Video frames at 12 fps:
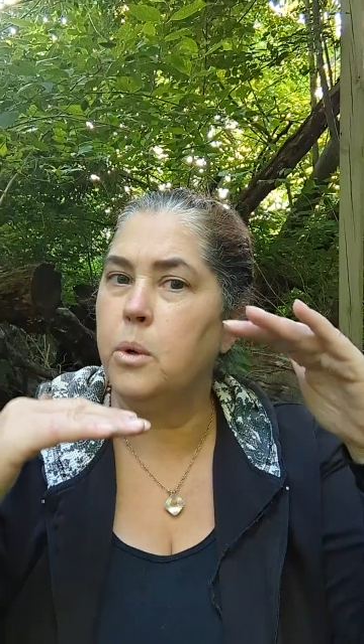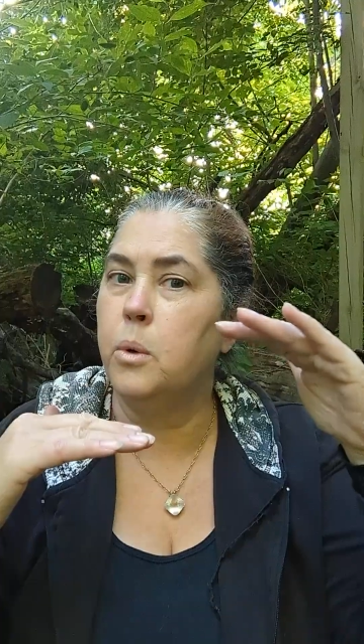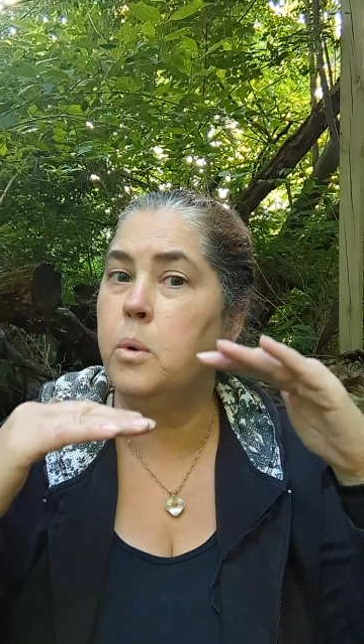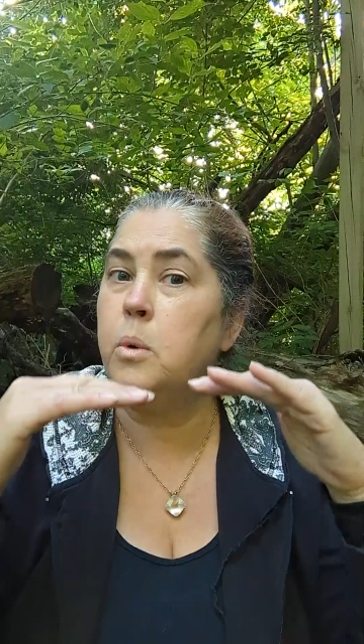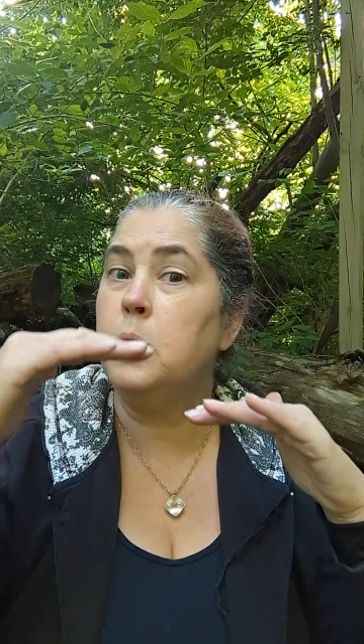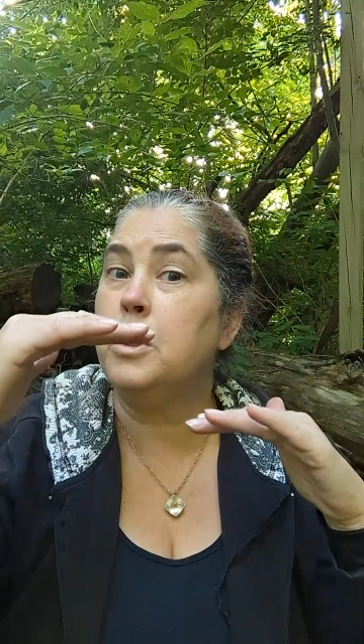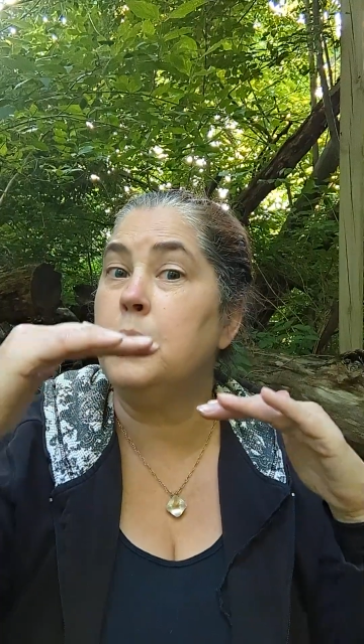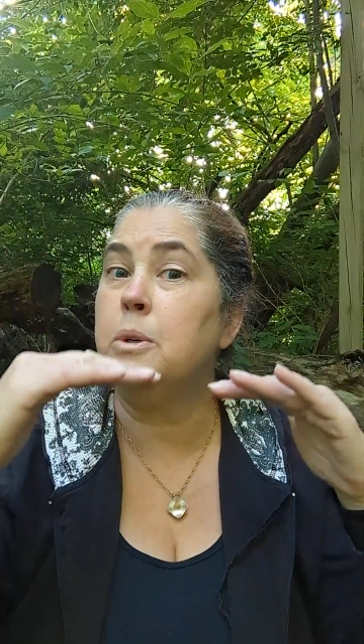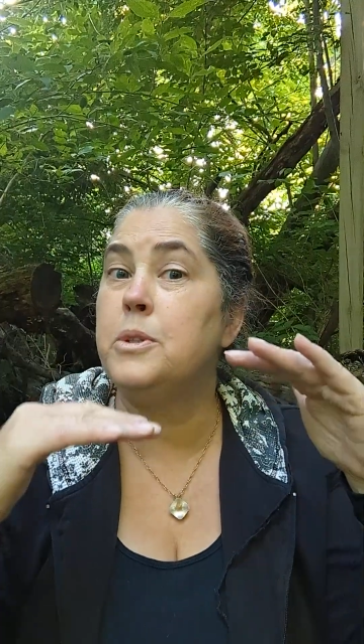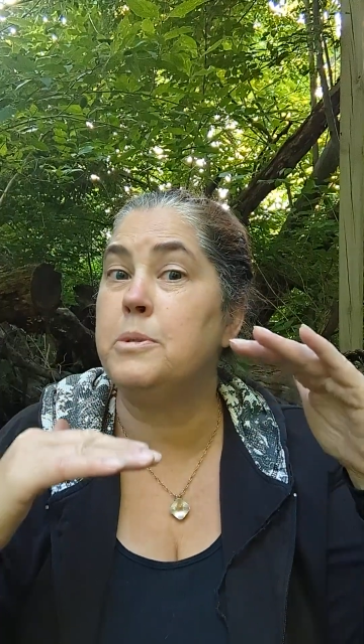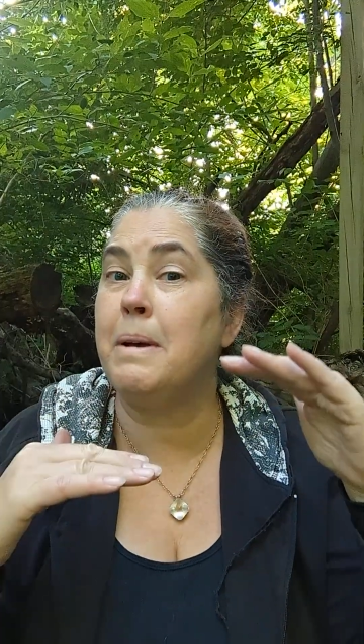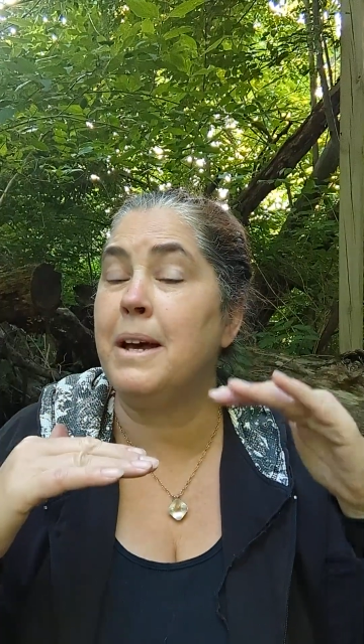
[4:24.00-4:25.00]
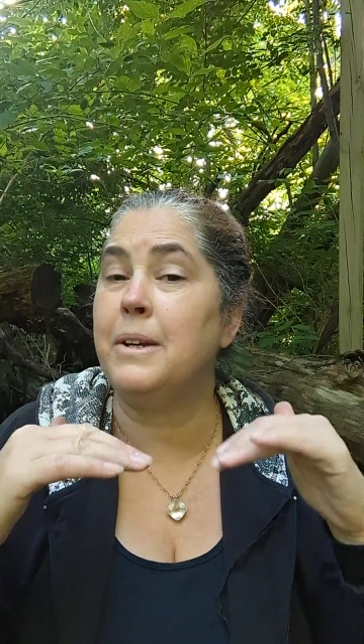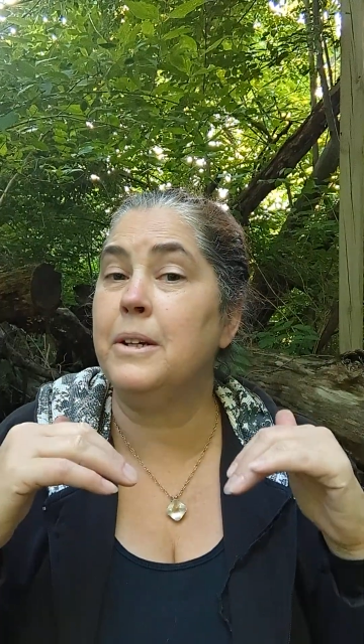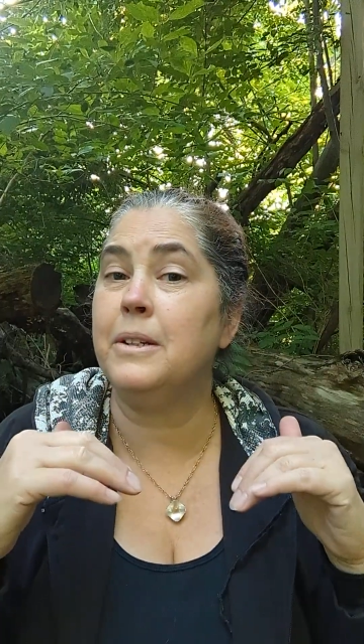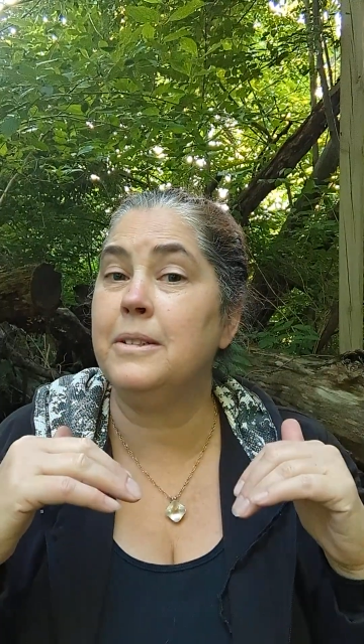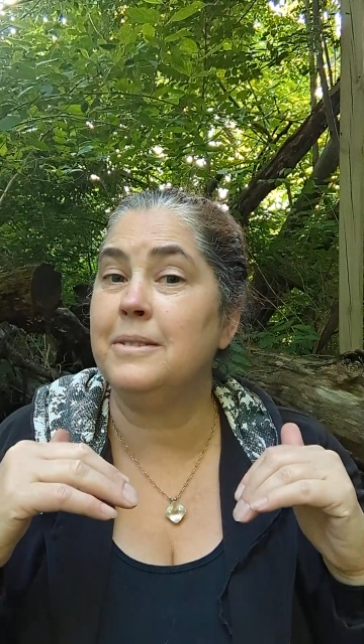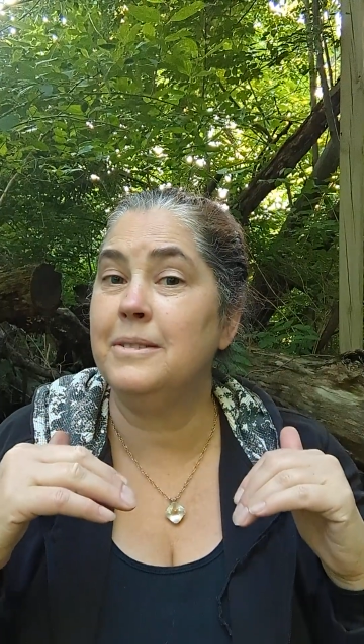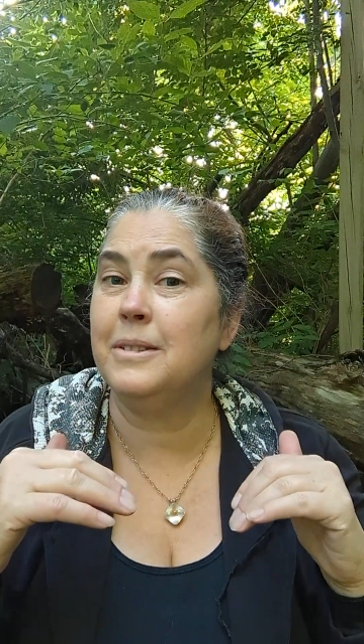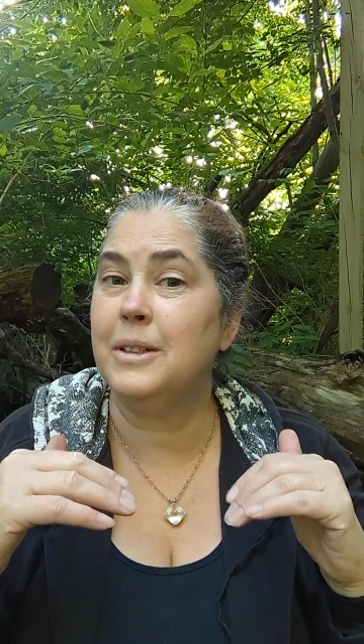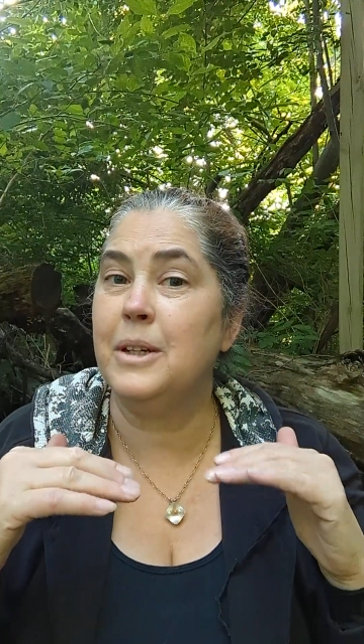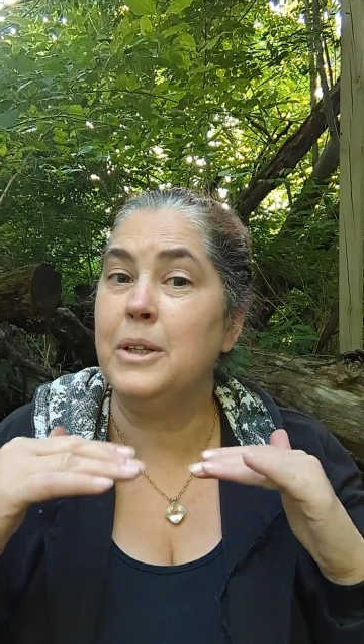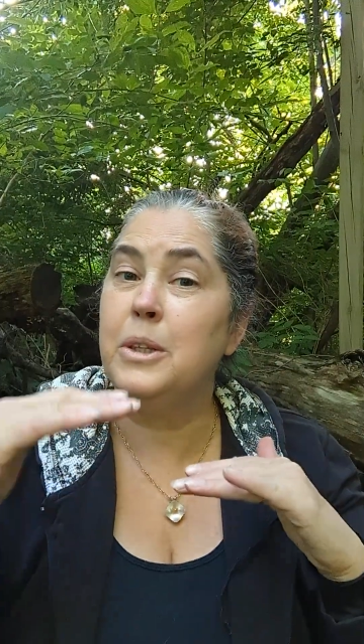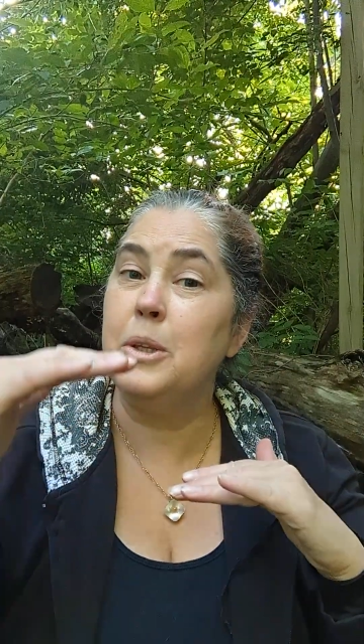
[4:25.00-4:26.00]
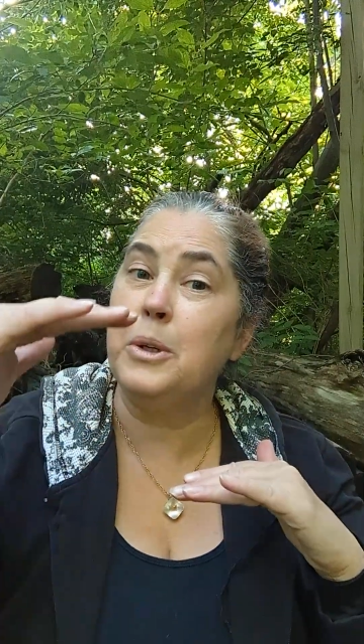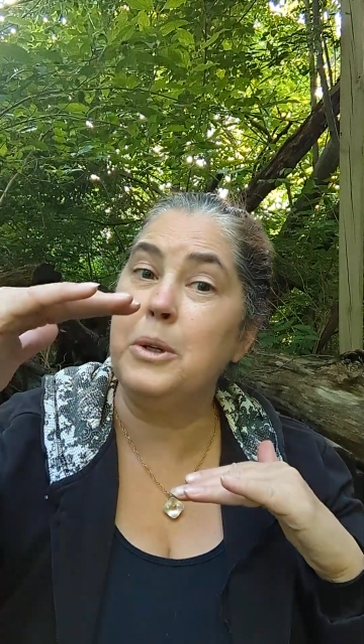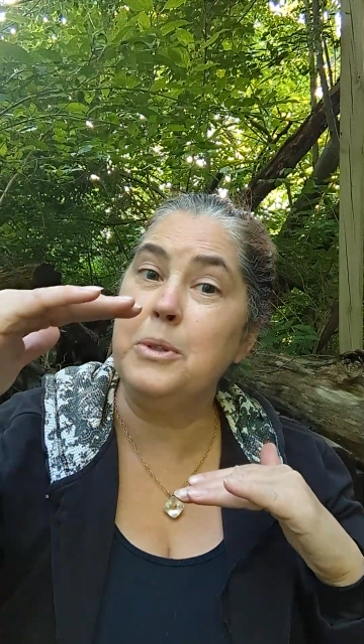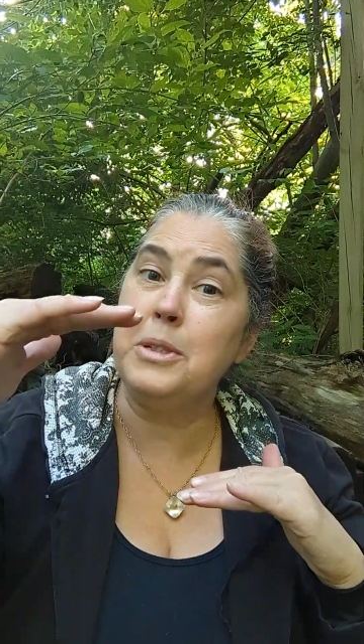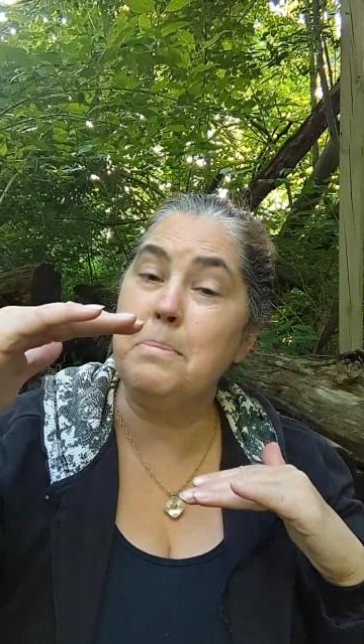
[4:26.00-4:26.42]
ooh, look who's better, look who's